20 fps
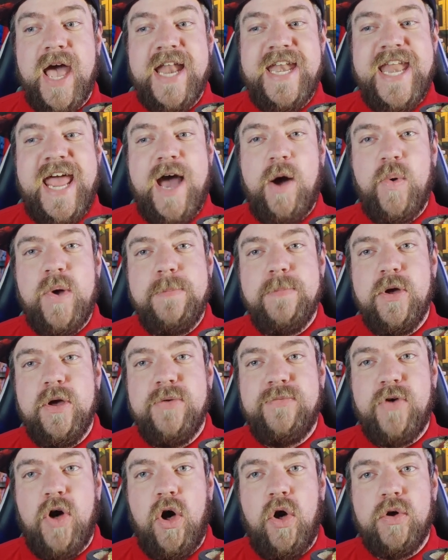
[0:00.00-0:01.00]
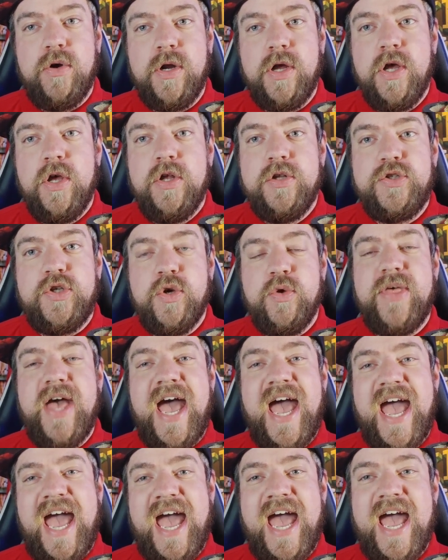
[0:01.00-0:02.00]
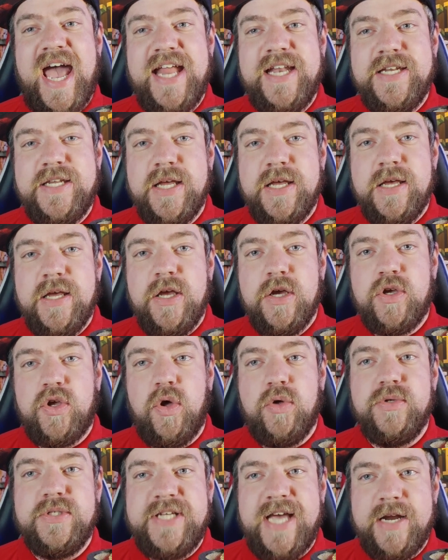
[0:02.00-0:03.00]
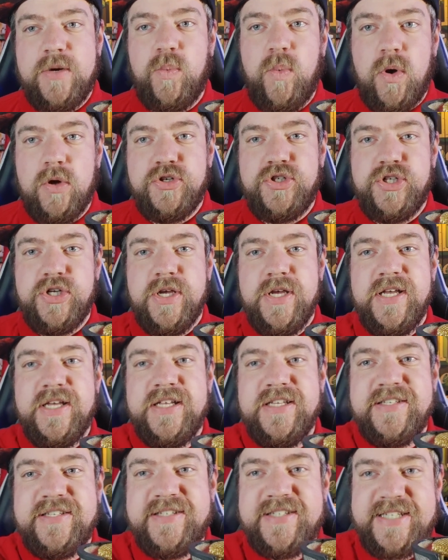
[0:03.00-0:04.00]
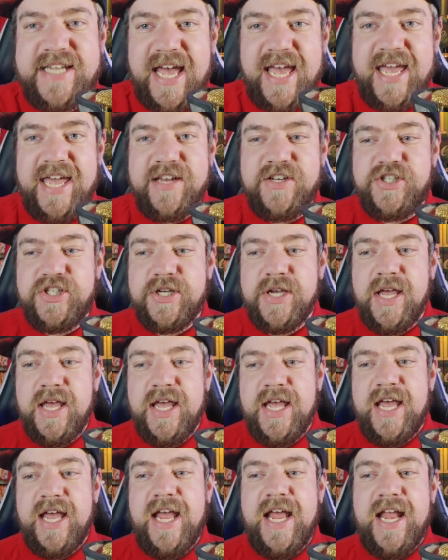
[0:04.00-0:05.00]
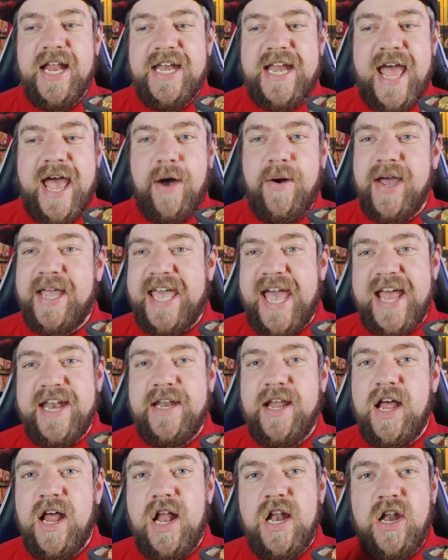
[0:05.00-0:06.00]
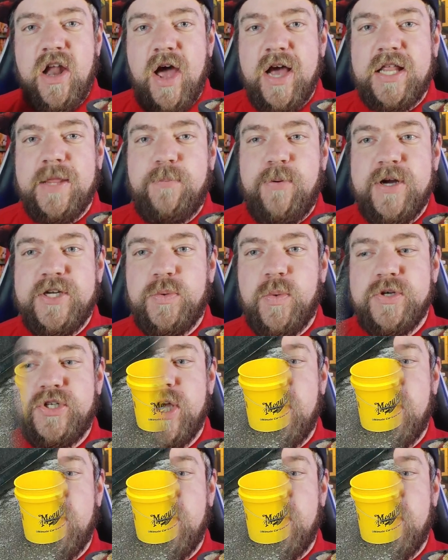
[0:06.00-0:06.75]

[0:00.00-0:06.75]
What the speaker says: And now we move on to the hand contact wash stage. Now, again, like the pressure